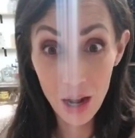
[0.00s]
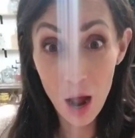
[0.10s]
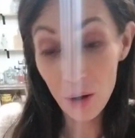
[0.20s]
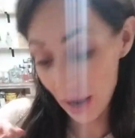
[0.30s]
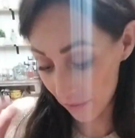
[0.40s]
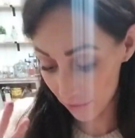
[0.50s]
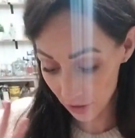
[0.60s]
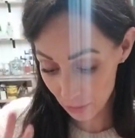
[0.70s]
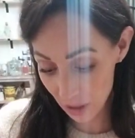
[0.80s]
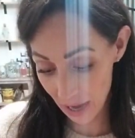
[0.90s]
Okay, for
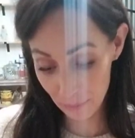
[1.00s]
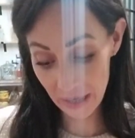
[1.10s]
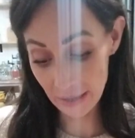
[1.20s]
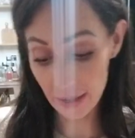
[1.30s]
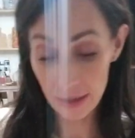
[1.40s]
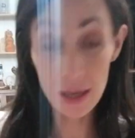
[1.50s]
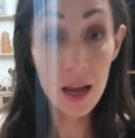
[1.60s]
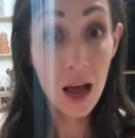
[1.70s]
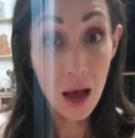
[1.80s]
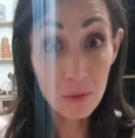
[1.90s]
the black pieces,
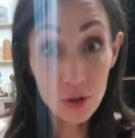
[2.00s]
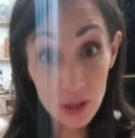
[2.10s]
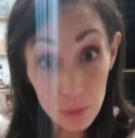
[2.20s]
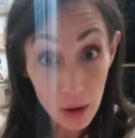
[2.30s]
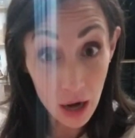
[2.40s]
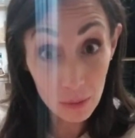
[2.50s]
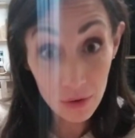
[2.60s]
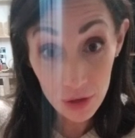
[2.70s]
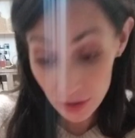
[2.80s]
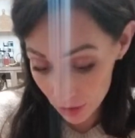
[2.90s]
I'm doing the bottom
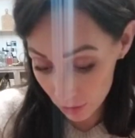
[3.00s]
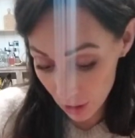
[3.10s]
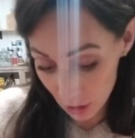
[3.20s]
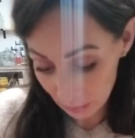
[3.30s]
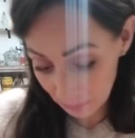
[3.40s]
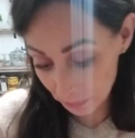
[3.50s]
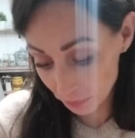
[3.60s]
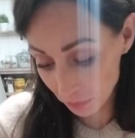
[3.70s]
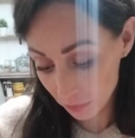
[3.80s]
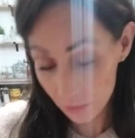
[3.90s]
of the snow globe,
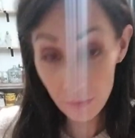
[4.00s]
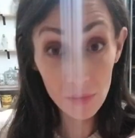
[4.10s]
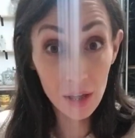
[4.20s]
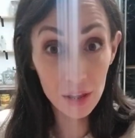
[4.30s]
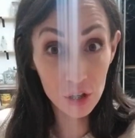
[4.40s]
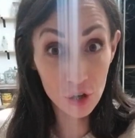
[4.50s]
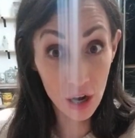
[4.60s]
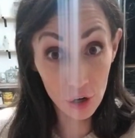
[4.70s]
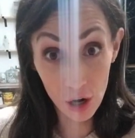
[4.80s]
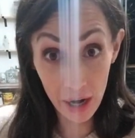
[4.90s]
the
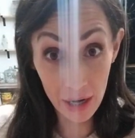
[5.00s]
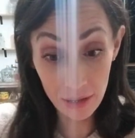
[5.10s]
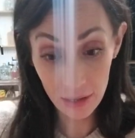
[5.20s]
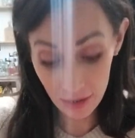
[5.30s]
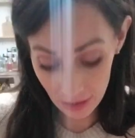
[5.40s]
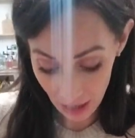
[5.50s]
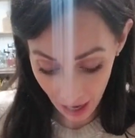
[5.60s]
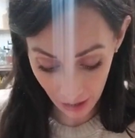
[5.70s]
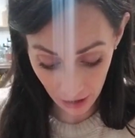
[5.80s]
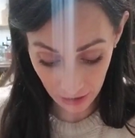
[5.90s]
truck grate, the
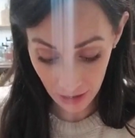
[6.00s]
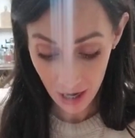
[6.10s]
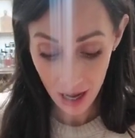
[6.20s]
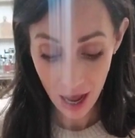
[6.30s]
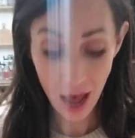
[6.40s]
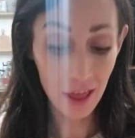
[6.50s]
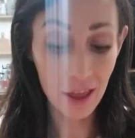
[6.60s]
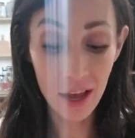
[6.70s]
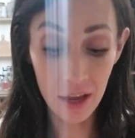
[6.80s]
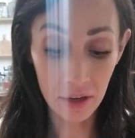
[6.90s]
tires, and
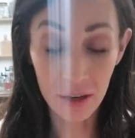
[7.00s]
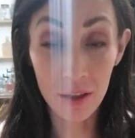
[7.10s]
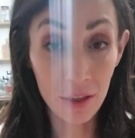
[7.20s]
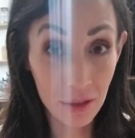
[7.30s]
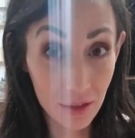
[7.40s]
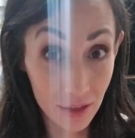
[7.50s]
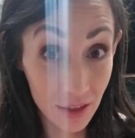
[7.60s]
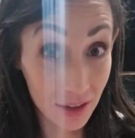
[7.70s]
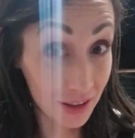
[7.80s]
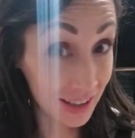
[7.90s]
then
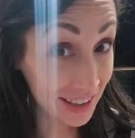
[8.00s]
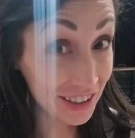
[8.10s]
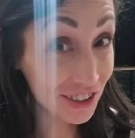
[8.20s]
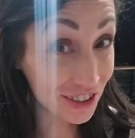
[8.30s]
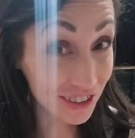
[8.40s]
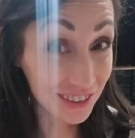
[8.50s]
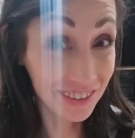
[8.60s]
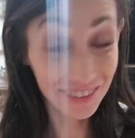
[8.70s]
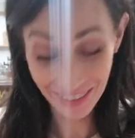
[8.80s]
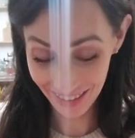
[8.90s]
the leash.
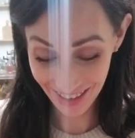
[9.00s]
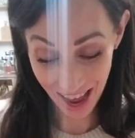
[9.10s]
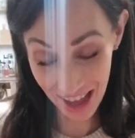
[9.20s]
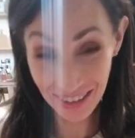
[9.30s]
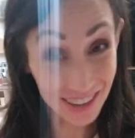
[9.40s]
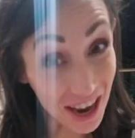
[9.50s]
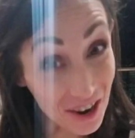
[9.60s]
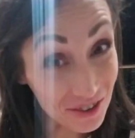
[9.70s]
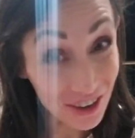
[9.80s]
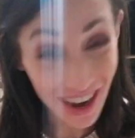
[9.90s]
Does that
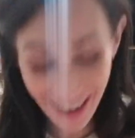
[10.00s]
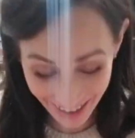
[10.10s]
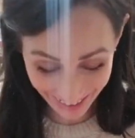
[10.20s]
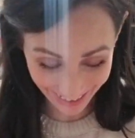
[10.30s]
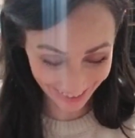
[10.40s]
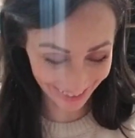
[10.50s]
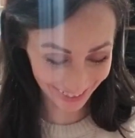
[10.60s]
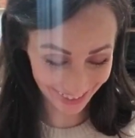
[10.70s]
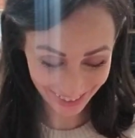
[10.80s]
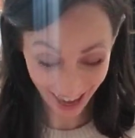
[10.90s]
sound right?
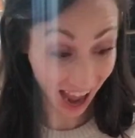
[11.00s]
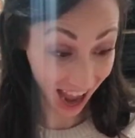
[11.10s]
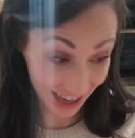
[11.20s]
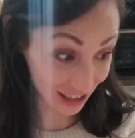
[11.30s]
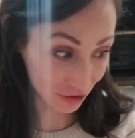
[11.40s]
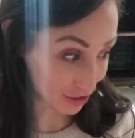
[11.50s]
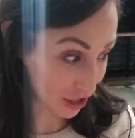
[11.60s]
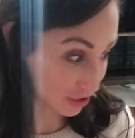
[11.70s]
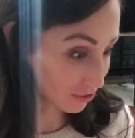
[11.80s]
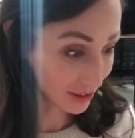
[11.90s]
I don't
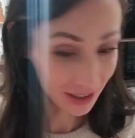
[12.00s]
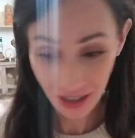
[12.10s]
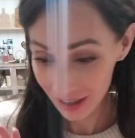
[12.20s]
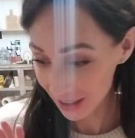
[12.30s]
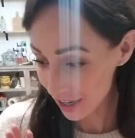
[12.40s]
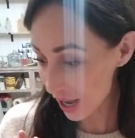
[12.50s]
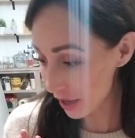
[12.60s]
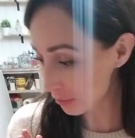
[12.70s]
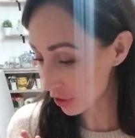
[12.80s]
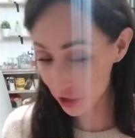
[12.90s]
know.
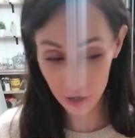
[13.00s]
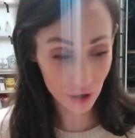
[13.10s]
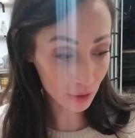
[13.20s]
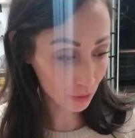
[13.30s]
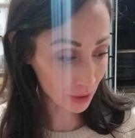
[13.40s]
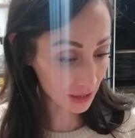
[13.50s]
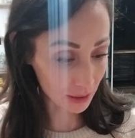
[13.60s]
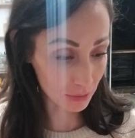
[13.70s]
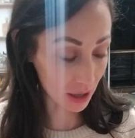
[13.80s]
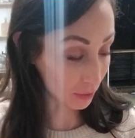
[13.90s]
I'm sure once
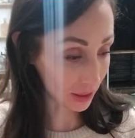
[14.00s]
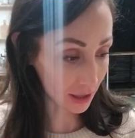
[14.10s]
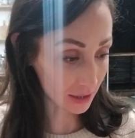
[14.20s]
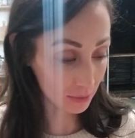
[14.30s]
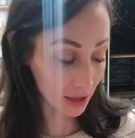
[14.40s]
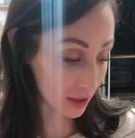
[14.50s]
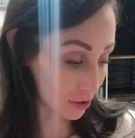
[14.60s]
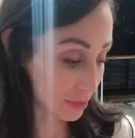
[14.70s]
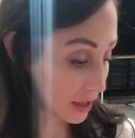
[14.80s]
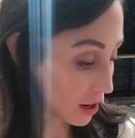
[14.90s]
I'm done with this, I'm like, oh
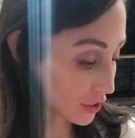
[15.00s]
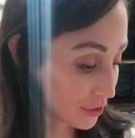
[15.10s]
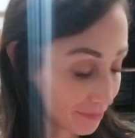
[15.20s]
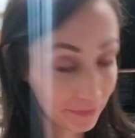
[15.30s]
my gosh,